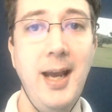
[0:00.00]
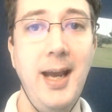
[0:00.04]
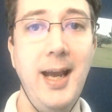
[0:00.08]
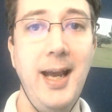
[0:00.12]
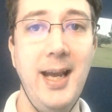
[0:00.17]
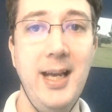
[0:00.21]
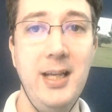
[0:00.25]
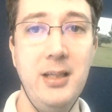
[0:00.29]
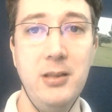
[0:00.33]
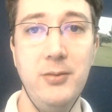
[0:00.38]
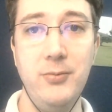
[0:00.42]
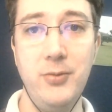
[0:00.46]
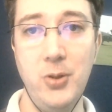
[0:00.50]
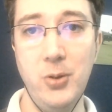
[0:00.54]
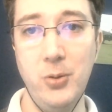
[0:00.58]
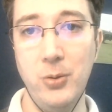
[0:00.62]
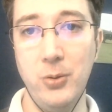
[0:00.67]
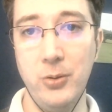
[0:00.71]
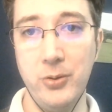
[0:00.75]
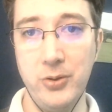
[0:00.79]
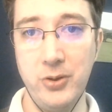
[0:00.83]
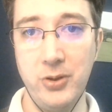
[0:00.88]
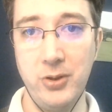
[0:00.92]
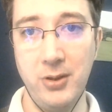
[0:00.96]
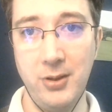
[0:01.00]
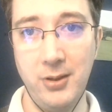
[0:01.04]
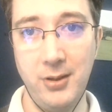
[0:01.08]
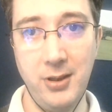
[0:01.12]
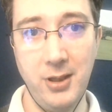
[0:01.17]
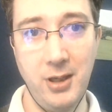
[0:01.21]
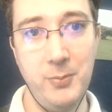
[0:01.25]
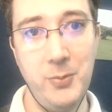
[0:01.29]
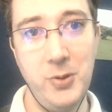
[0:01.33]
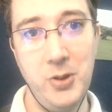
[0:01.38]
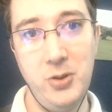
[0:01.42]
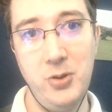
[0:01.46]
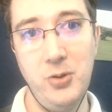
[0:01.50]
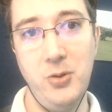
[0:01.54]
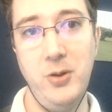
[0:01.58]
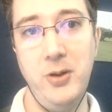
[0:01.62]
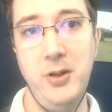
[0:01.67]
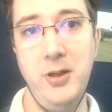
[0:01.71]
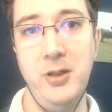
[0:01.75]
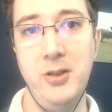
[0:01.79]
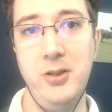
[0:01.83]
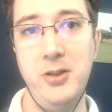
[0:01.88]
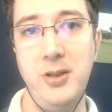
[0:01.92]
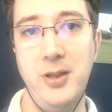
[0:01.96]
And of course, come and
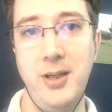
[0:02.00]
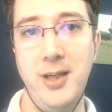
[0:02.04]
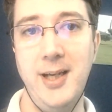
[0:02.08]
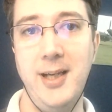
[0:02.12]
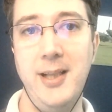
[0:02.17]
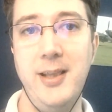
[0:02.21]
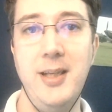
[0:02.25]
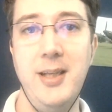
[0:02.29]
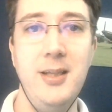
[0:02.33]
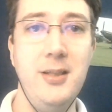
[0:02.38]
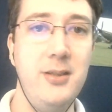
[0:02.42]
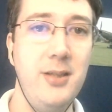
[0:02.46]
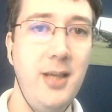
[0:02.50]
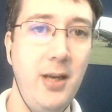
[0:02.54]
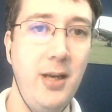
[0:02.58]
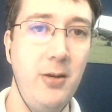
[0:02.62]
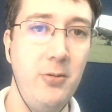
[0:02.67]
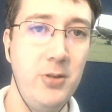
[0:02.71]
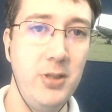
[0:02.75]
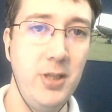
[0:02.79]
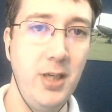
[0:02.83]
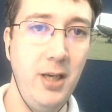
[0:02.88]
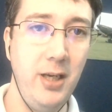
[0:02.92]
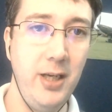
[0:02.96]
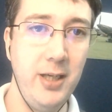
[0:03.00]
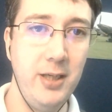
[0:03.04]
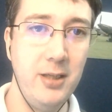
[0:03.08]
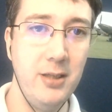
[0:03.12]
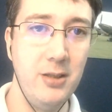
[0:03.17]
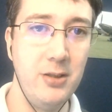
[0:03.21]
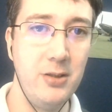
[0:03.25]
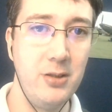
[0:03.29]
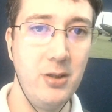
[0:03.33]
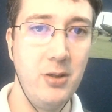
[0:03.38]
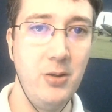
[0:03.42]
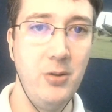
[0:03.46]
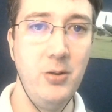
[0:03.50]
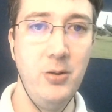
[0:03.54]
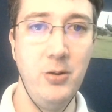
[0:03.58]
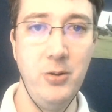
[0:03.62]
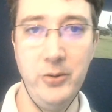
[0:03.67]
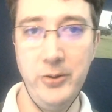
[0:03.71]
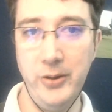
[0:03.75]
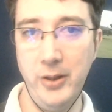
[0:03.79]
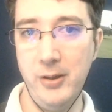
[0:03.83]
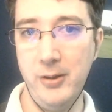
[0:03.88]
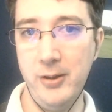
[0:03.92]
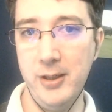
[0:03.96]
join us at the Integrity Leaders
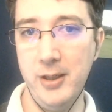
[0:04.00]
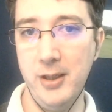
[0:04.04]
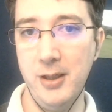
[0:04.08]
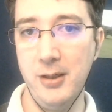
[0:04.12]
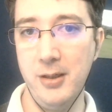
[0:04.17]
online